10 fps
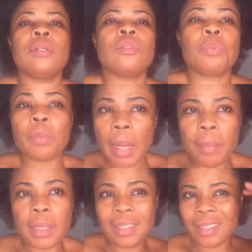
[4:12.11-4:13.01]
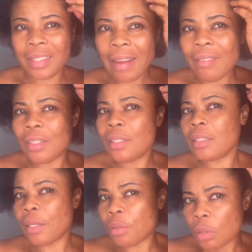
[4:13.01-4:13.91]
So probably there
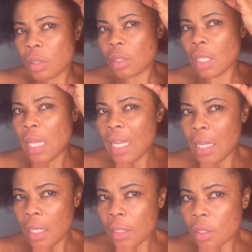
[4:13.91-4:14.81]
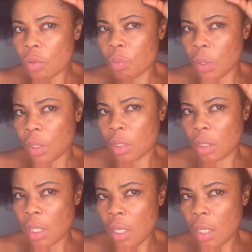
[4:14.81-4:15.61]
is, I noticed a little bit,